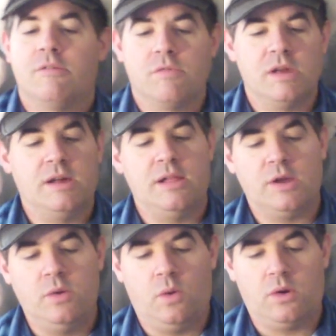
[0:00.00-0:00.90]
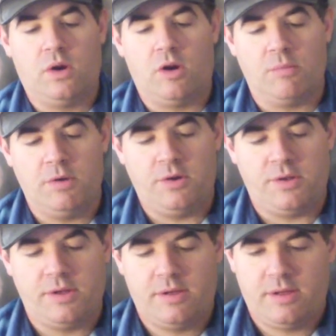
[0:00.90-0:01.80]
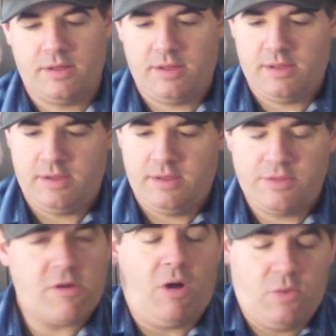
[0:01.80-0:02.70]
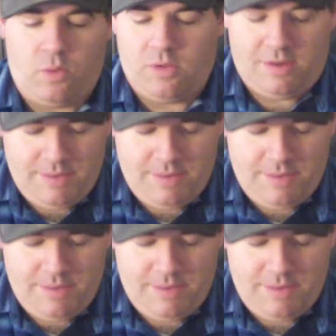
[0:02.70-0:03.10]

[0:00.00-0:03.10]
Really cool car mode. They're all cool.